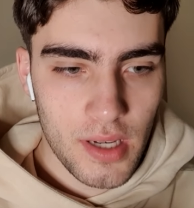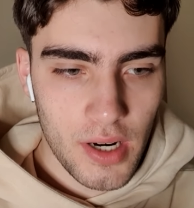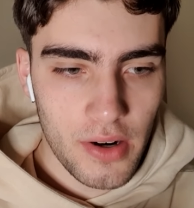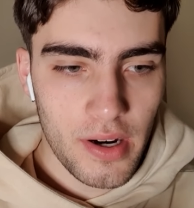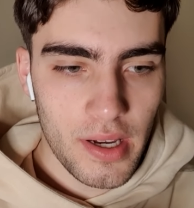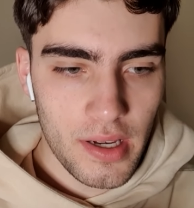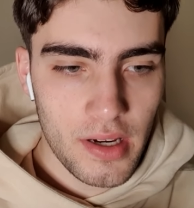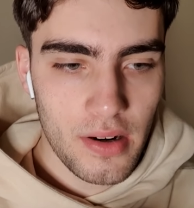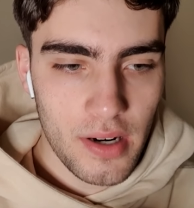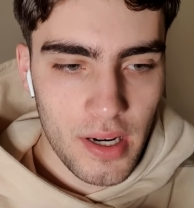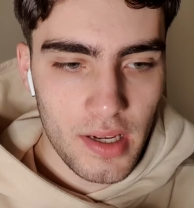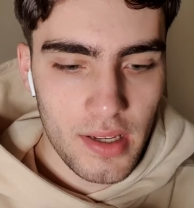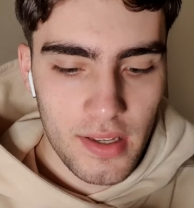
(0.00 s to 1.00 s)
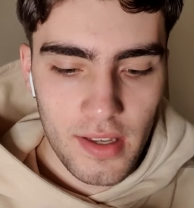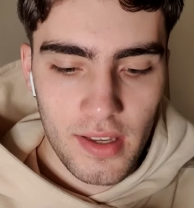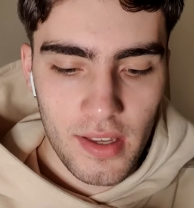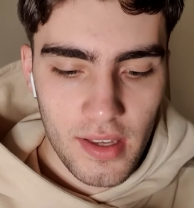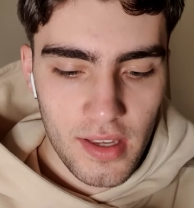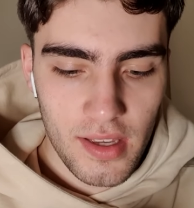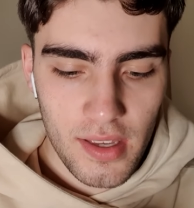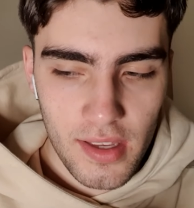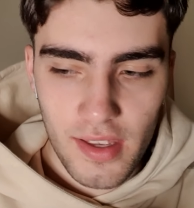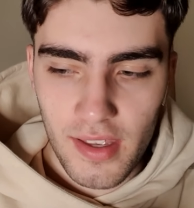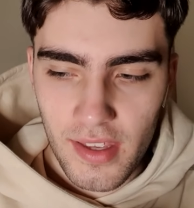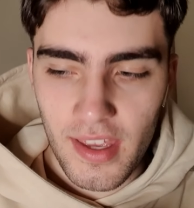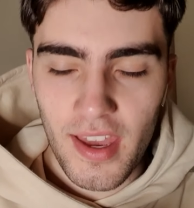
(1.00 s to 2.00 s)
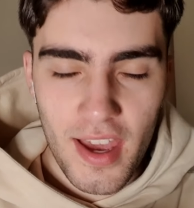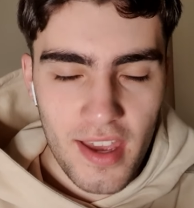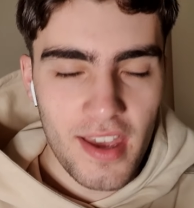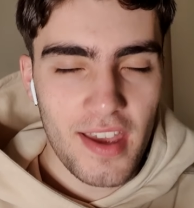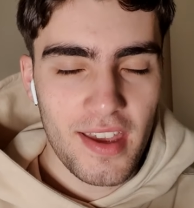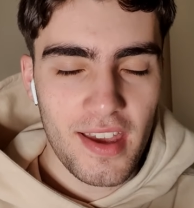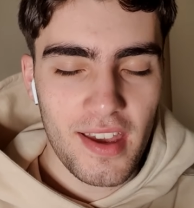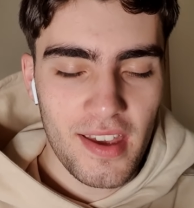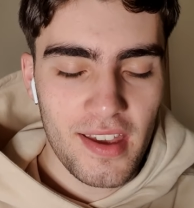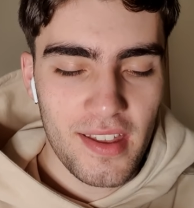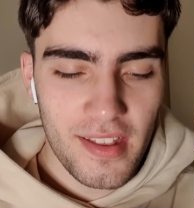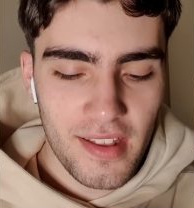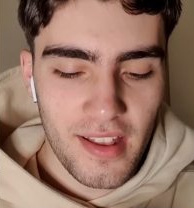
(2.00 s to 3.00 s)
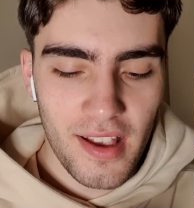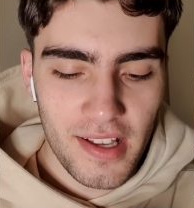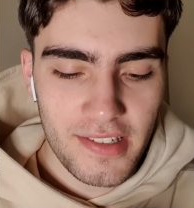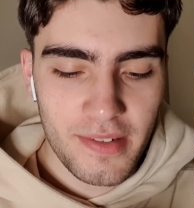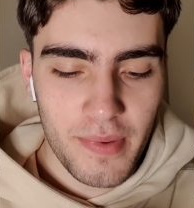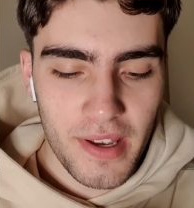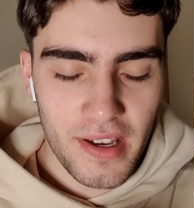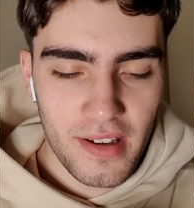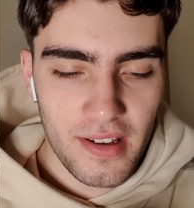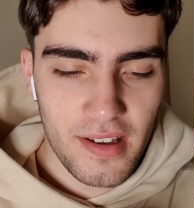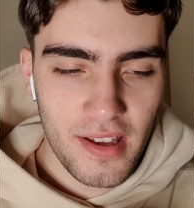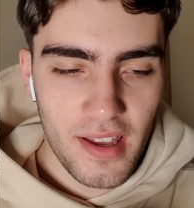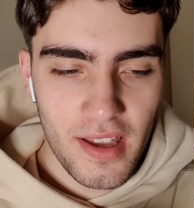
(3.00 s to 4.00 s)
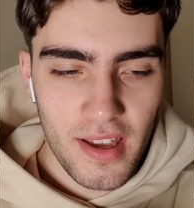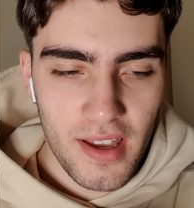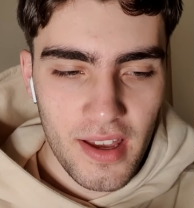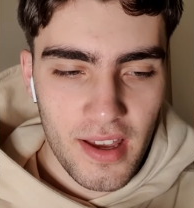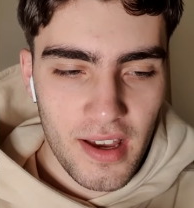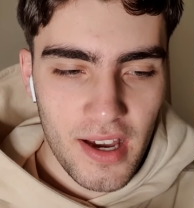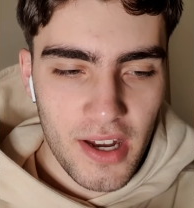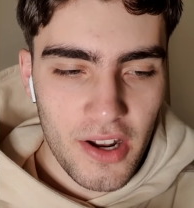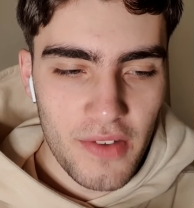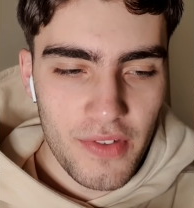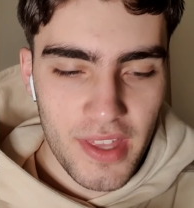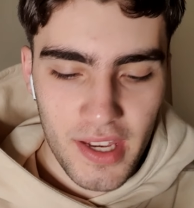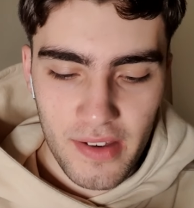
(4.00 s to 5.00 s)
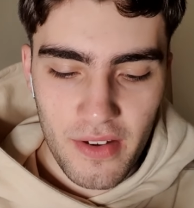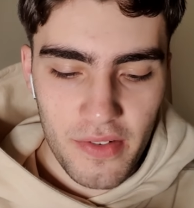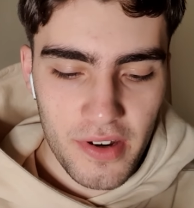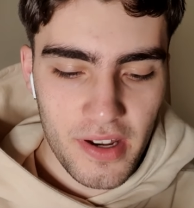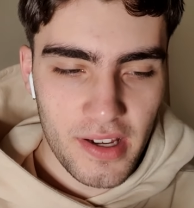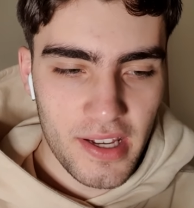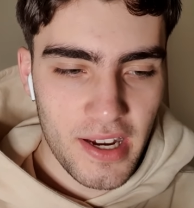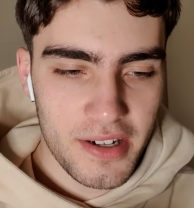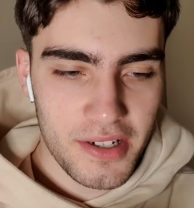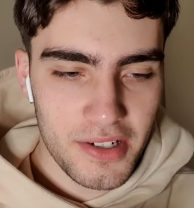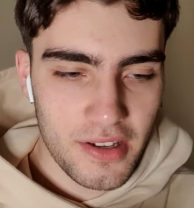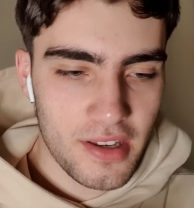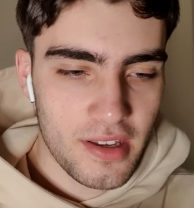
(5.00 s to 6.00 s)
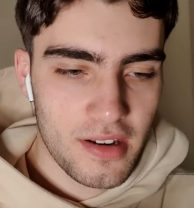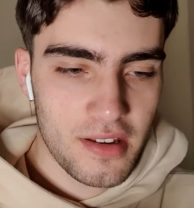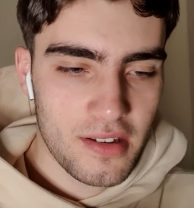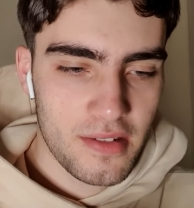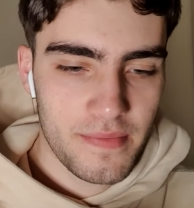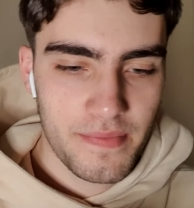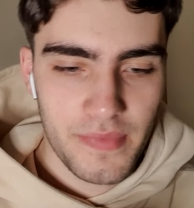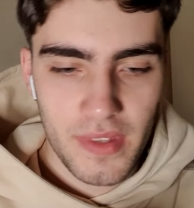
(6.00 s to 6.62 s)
Alright, alright. Yeah, yeah, yeah. That's a banger. I don't even think I've ever done karaoke, you know.